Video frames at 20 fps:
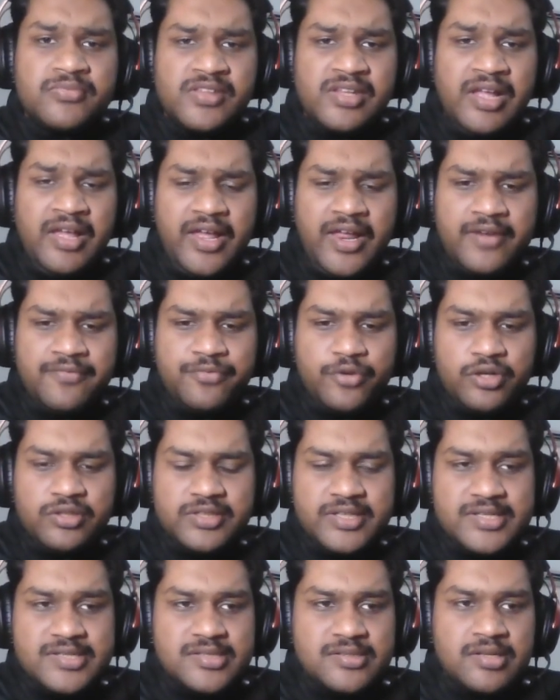And for
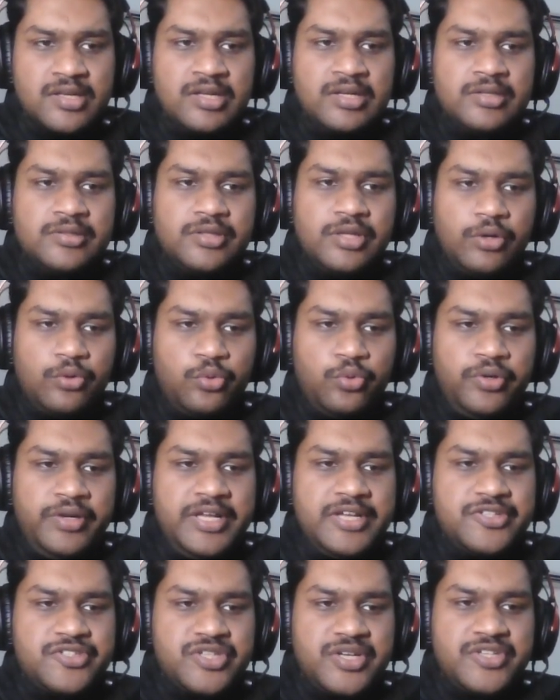this, the
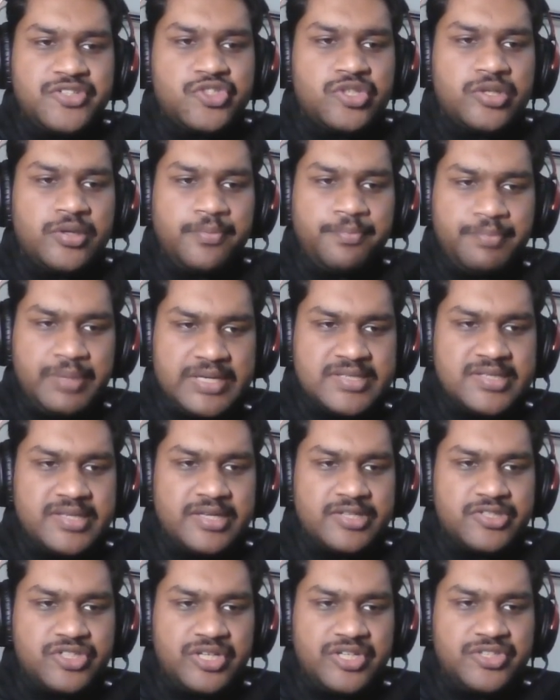only change,
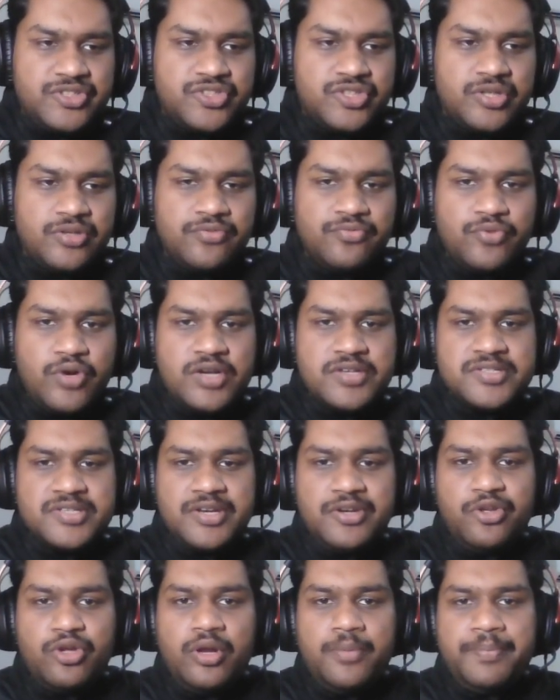basic change, was
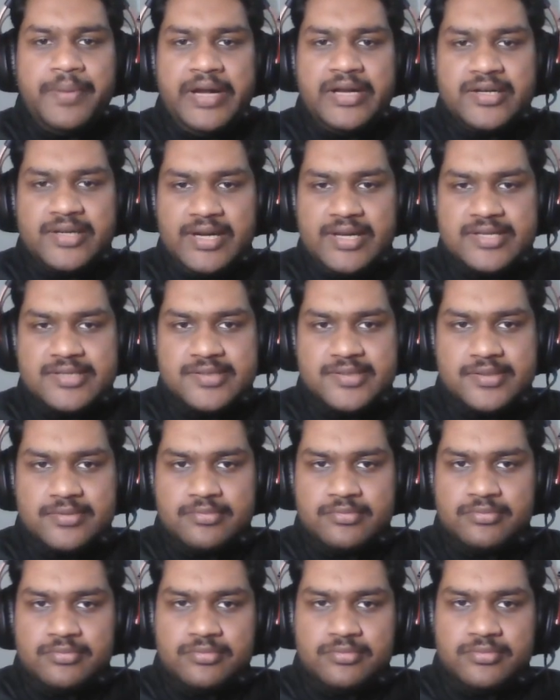in your pet class.
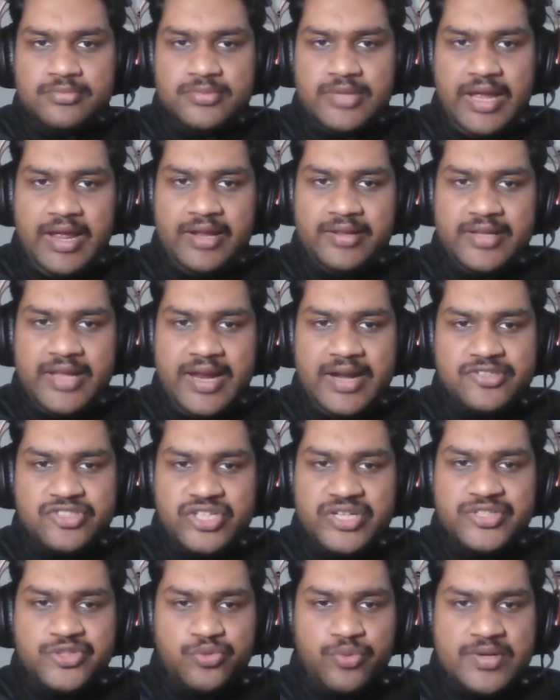And that
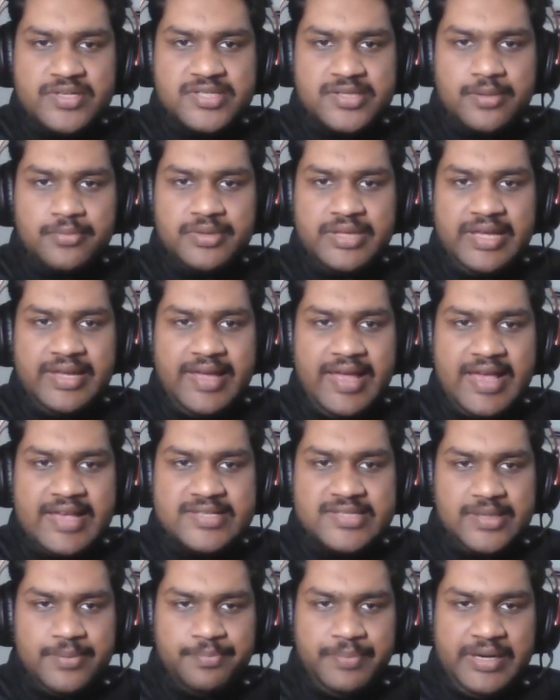change was something
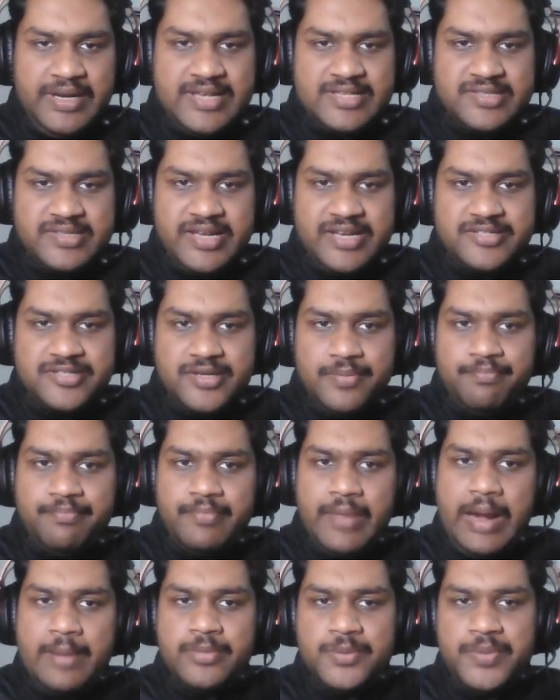as simple as that,
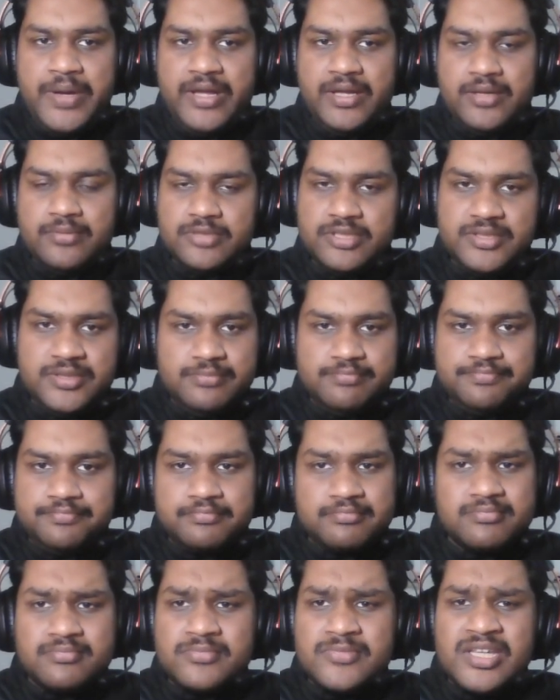mapped by. Yeah.
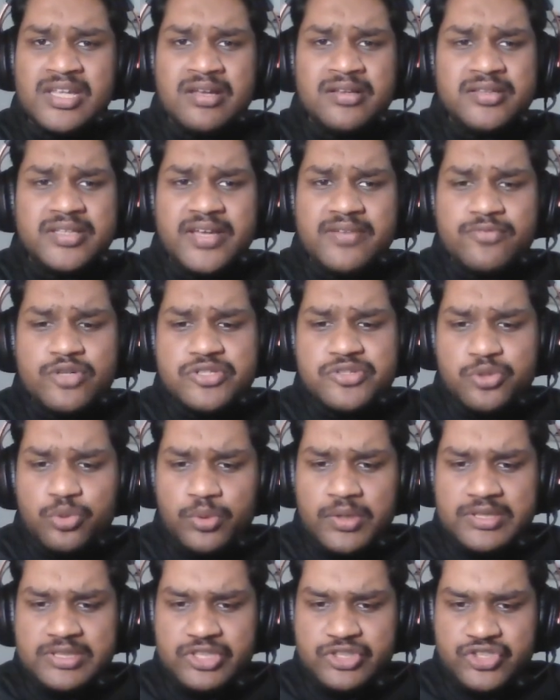There was no
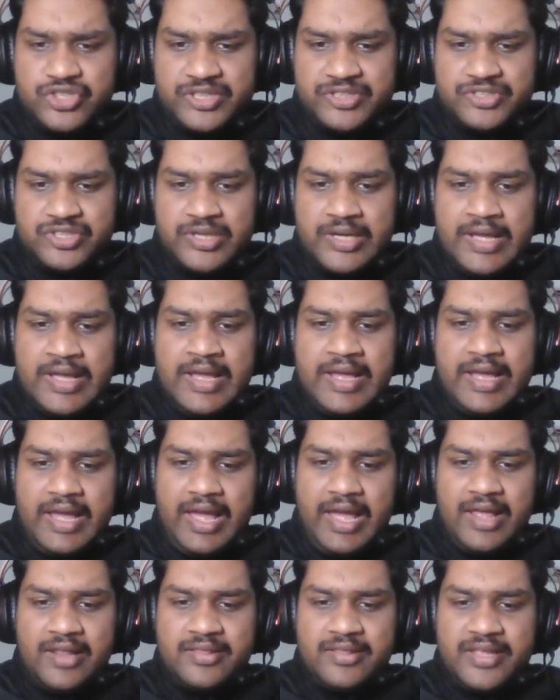other change.
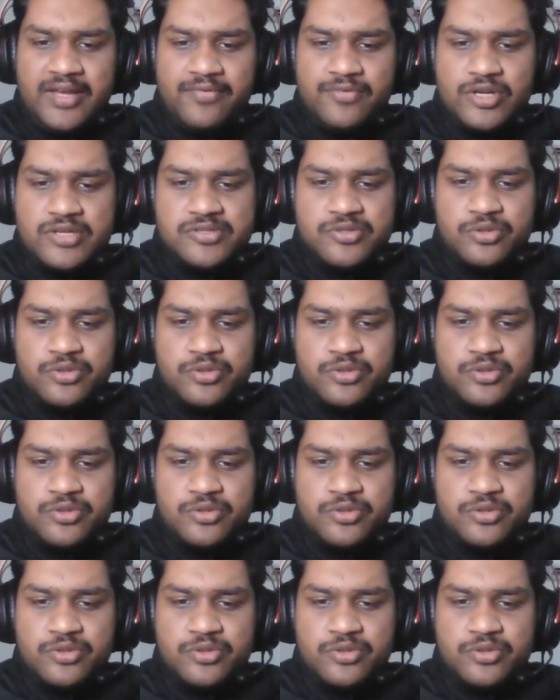And there was